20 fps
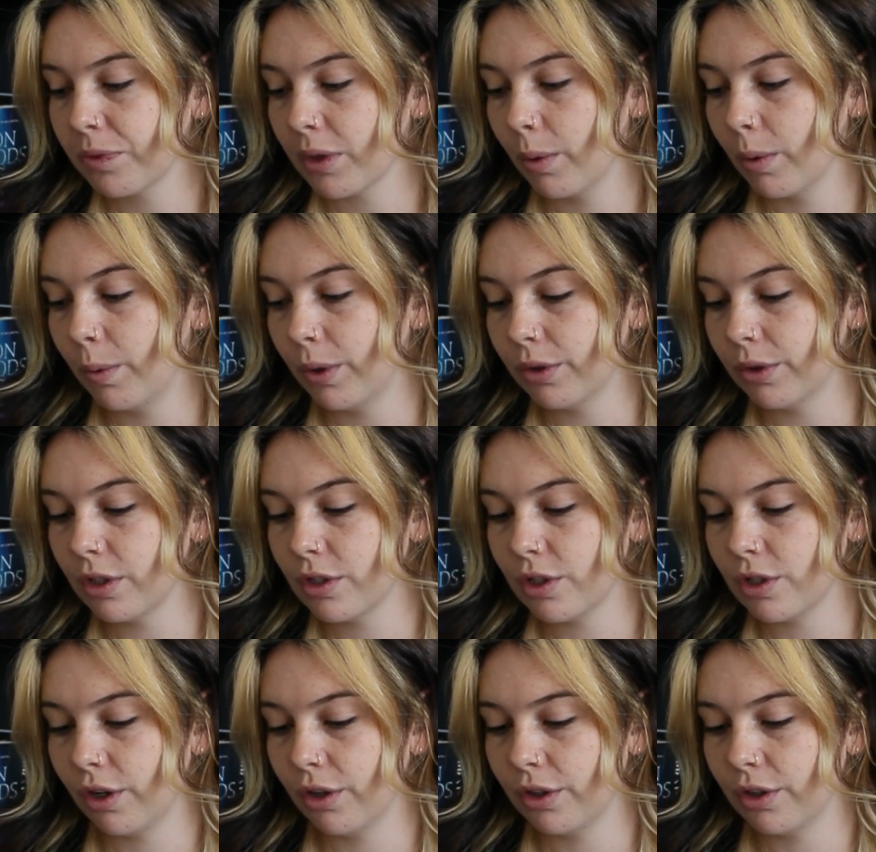Will the
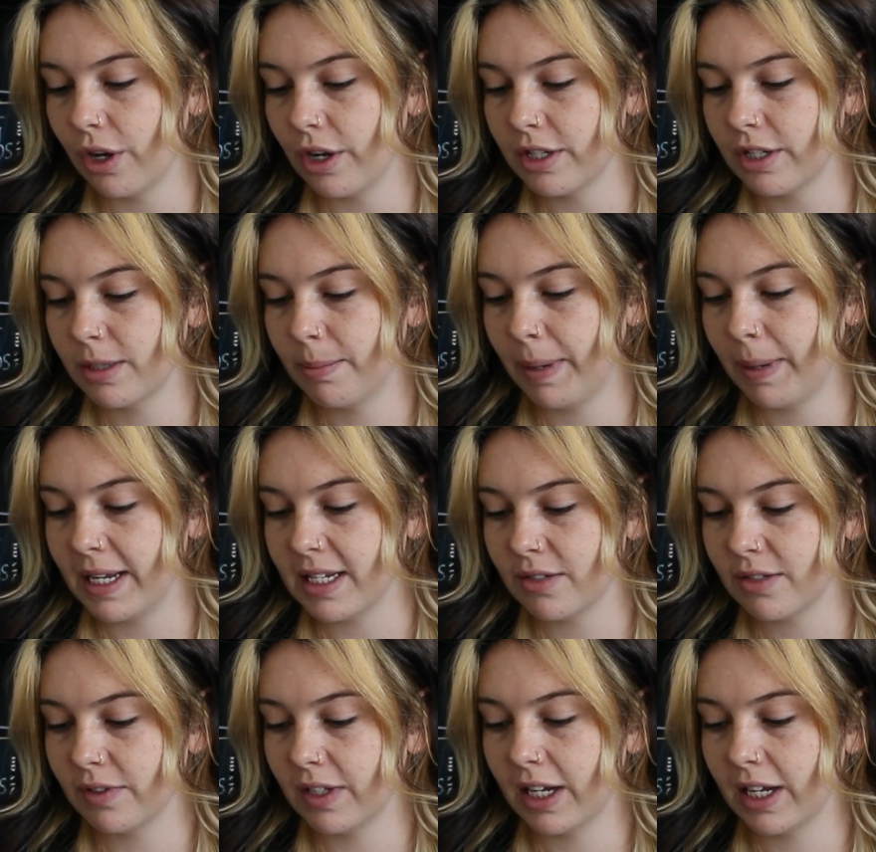two learn to
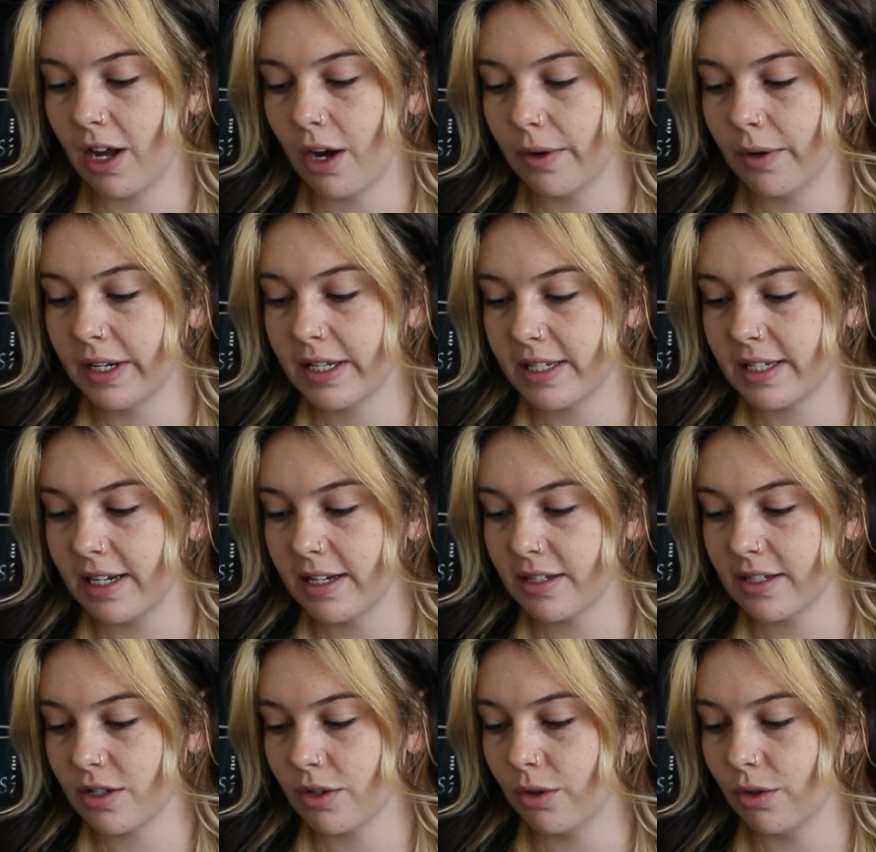peacefully
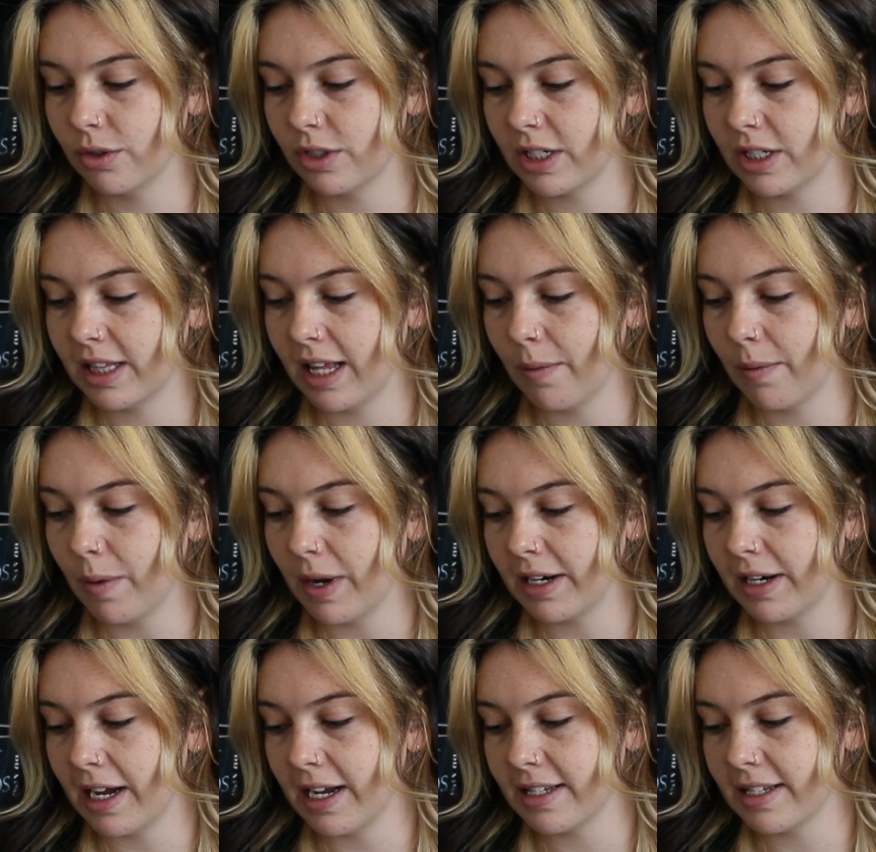coexist, or did their
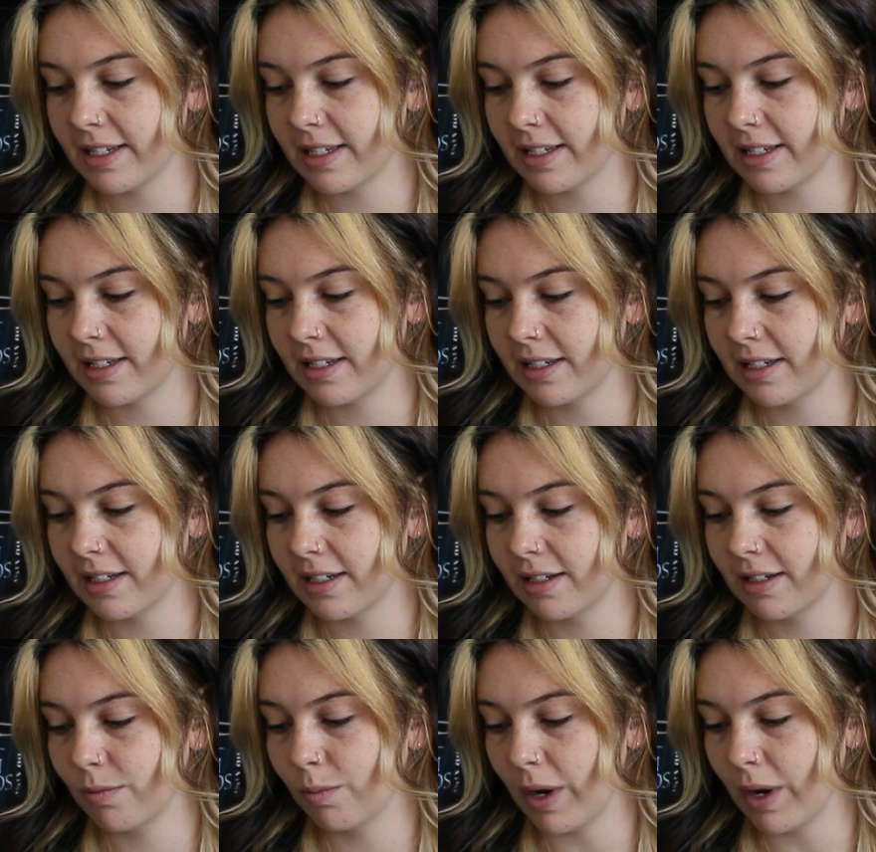one
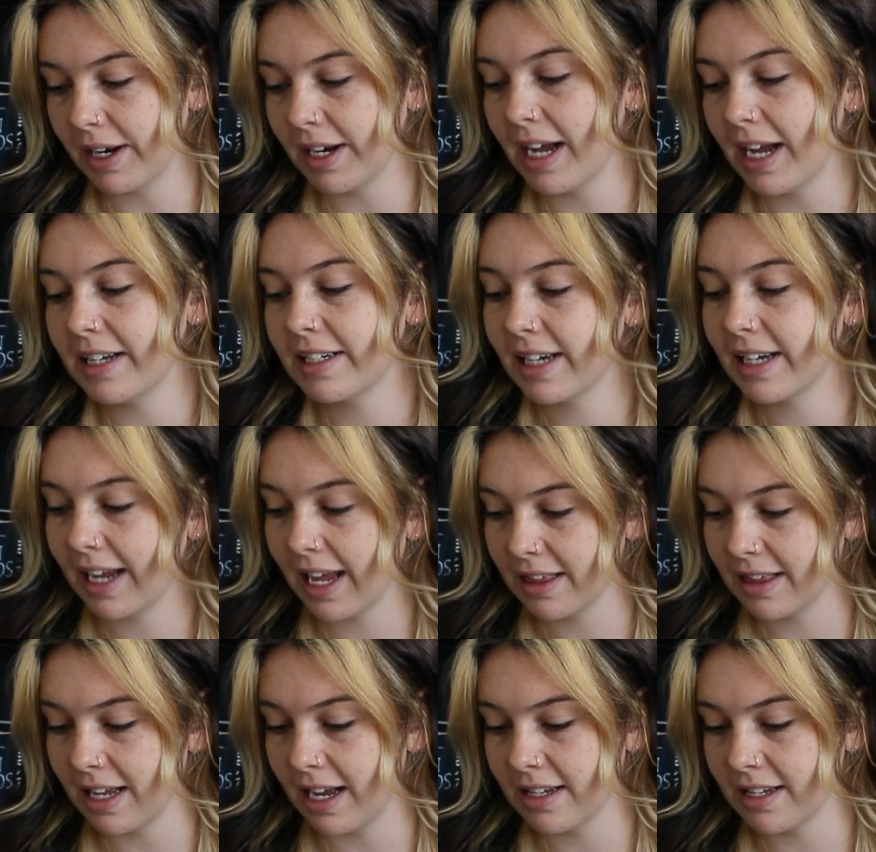night
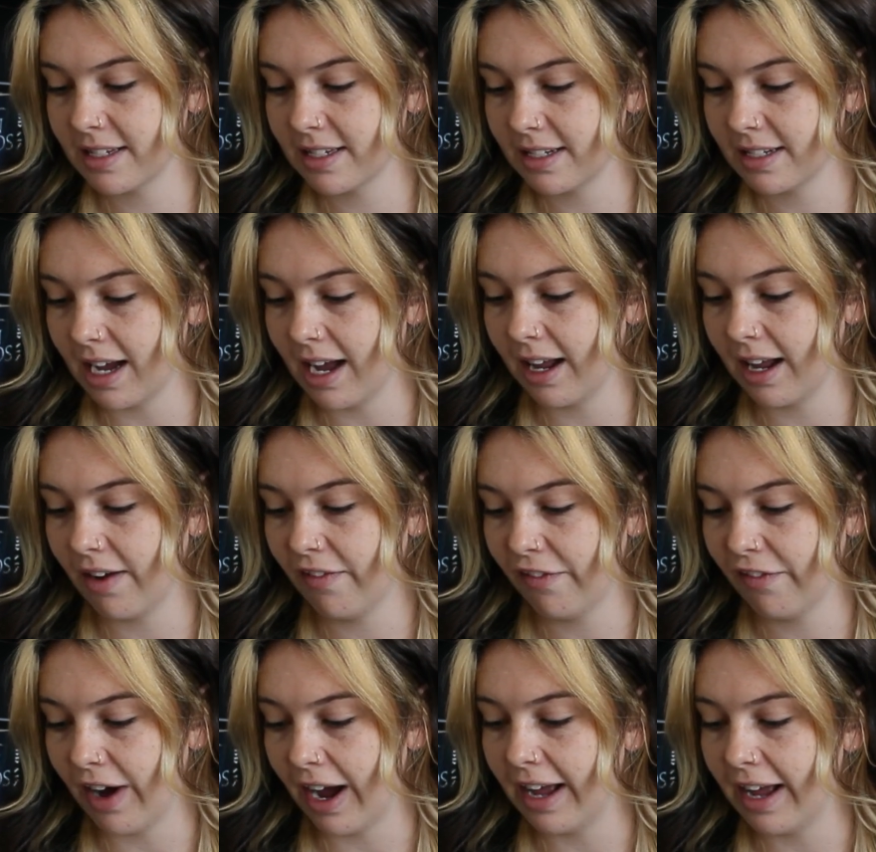together start a
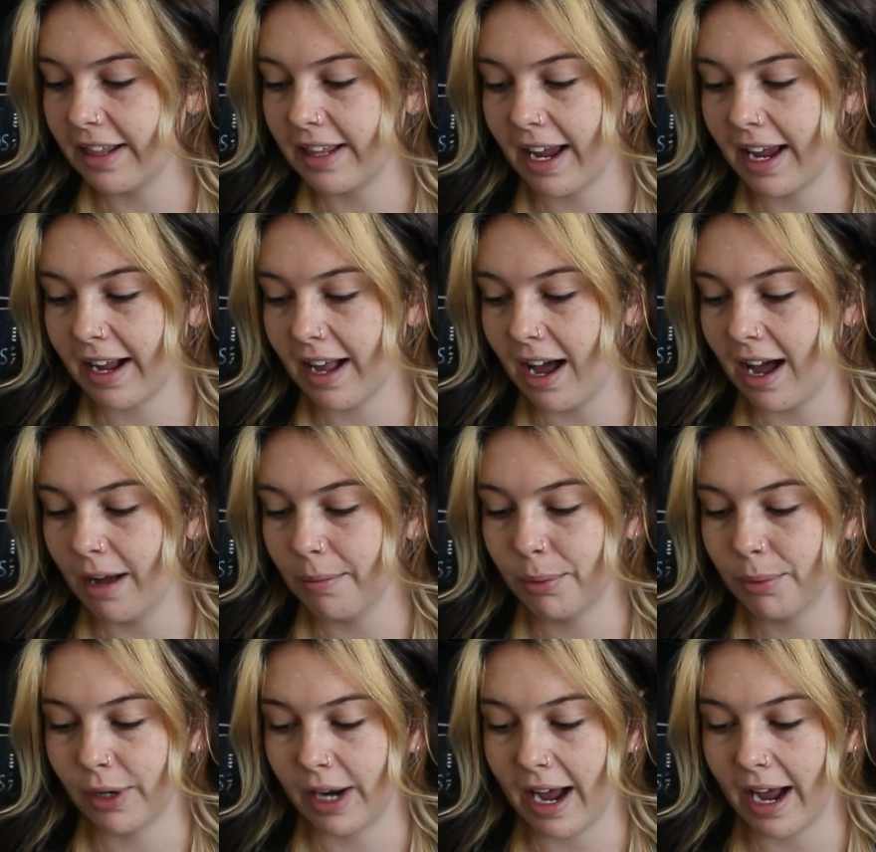fire they
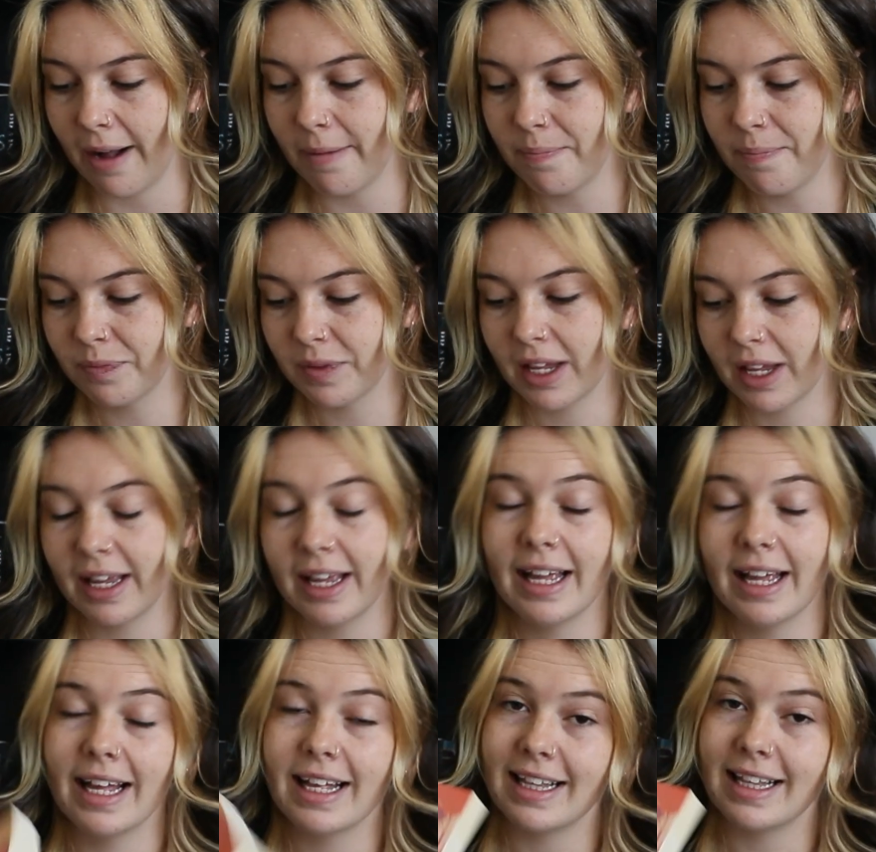can't put out?
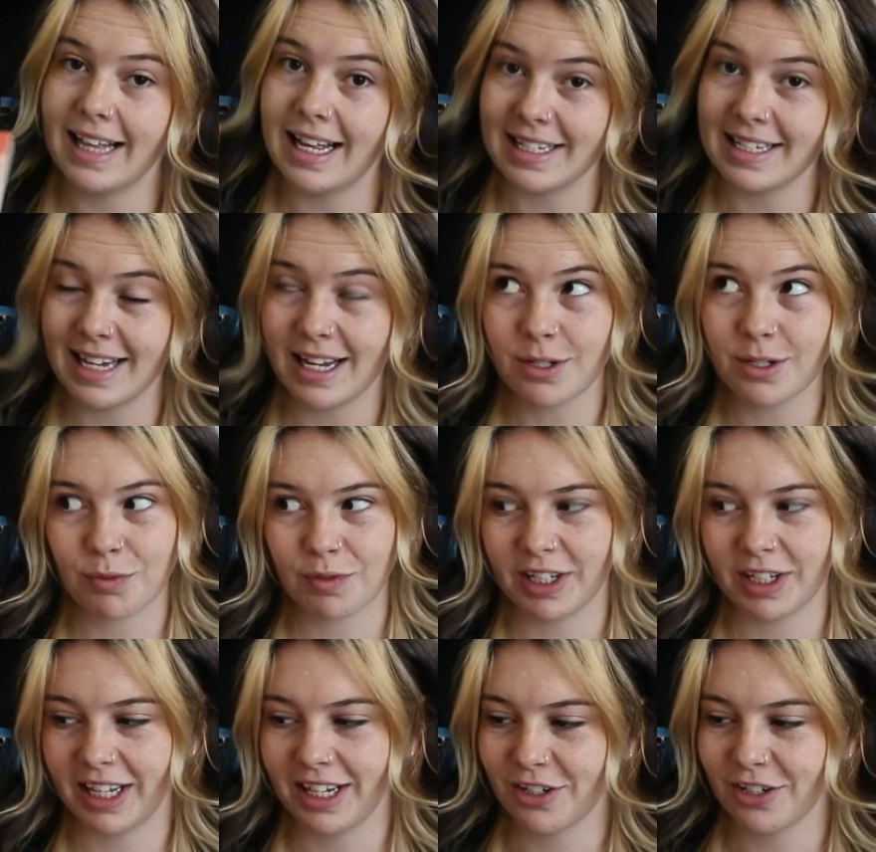That sounds
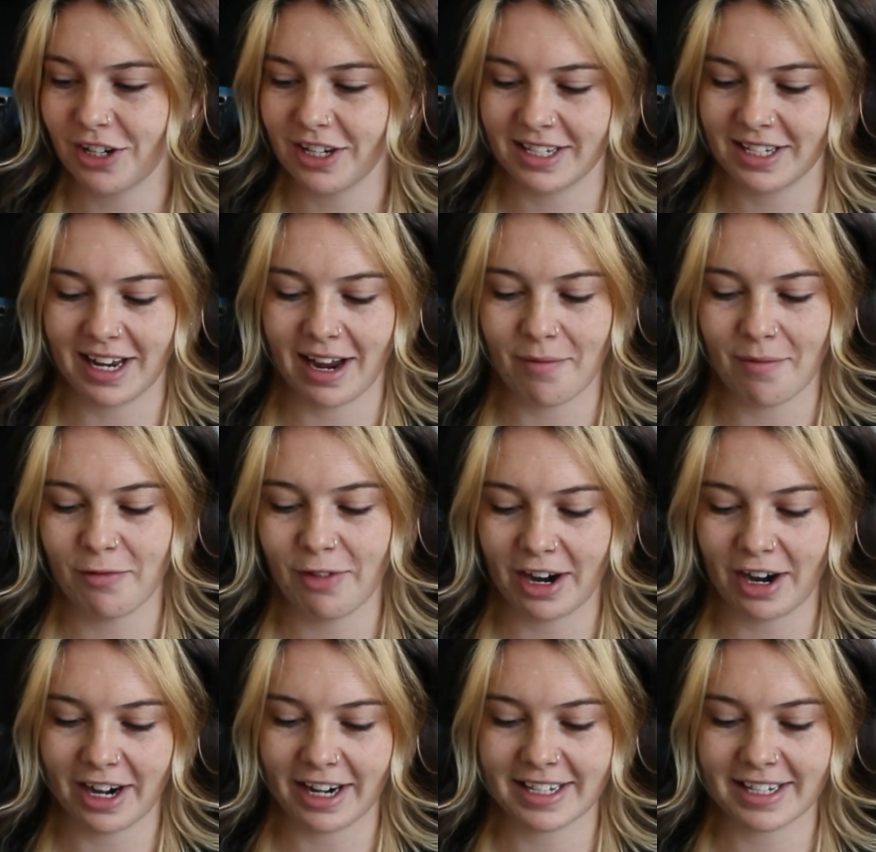really interesting. I'm very